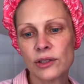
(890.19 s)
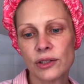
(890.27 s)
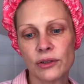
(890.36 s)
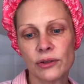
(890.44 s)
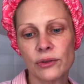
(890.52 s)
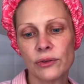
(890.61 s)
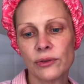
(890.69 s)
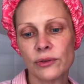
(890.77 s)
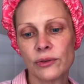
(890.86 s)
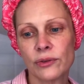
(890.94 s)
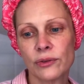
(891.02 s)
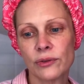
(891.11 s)
To
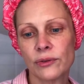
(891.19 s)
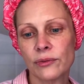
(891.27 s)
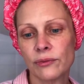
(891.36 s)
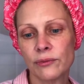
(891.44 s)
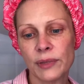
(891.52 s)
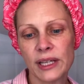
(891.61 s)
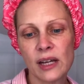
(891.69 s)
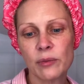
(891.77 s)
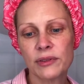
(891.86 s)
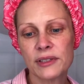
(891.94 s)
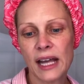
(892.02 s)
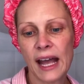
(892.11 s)
be
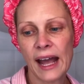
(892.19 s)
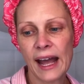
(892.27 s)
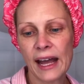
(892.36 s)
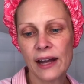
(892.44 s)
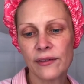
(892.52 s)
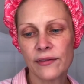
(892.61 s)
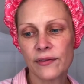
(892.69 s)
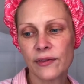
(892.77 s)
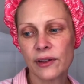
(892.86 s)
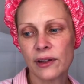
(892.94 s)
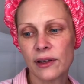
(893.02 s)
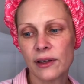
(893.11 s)
able to have
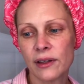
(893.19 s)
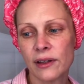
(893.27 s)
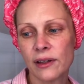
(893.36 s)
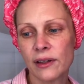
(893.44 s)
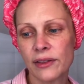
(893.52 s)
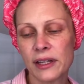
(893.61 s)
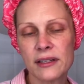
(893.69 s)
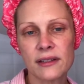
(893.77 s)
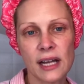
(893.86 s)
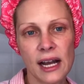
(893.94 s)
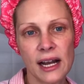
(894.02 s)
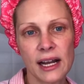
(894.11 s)
this
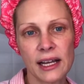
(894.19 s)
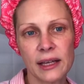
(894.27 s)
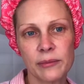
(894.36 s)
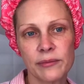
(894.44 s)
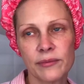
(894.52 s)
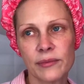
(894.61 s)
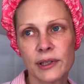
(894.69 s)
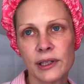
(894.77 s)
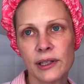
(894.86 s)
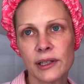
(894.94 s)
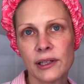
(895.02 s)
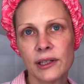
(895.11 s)
time
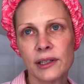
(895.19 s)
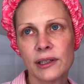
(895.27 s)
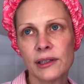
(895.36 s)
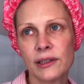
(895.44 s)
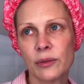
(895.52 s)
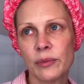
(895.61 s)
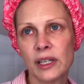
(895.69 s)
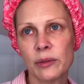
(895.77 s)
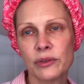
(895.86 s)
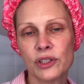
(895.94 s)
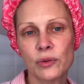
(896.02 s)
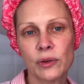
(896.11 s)
to be
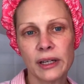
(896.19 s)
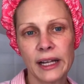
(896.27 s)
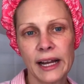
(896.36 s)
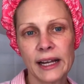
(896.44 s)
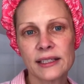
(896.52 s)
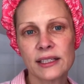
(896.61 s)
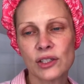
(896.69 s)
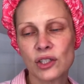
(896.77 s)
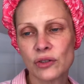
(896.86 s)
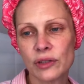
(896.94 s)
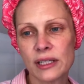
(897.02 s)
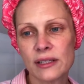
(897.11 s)
able to relax and
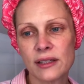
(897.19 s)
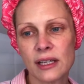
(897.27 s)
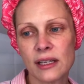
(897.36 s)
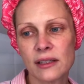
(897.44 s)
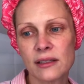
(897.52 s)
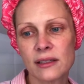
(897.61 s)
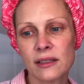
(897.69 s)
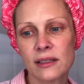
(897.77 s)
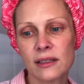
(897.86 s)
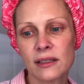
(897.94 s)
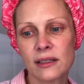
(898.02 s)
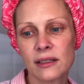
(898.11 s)
do these things
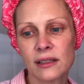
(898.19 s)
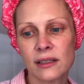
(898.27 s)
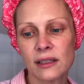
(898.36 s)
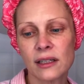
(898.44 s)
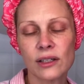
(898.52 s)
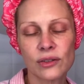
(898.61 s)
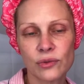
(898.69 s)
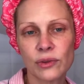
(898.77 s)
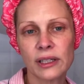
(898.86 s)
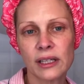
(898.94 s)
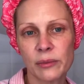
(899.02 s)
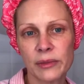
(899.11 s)
is
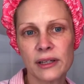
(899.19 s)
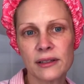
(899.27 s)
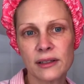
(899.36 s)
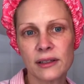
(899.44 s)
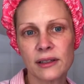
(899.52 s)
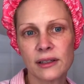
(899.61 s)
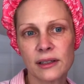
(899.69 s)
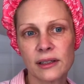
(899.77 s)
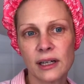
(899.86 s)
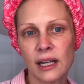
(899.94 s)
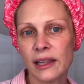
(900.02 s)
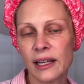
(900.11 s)
really amazing.
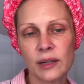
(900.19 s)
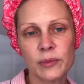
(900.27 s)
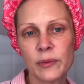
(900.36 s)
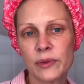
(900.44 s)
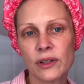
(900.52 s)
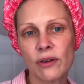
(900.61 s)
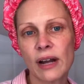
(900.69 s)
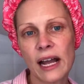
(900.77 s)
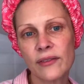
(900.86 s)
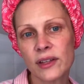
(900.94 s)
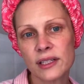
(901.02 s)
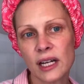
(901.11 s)
A lot of people don't
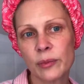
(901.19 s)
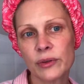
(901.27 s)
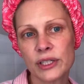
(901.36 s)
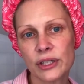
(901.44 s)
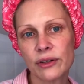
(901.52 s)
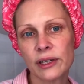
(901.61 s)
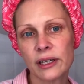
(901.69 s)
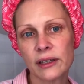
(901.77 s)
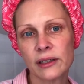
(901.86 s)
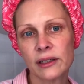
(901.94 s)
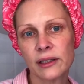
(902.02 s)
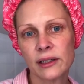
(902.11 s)
have this opportunity,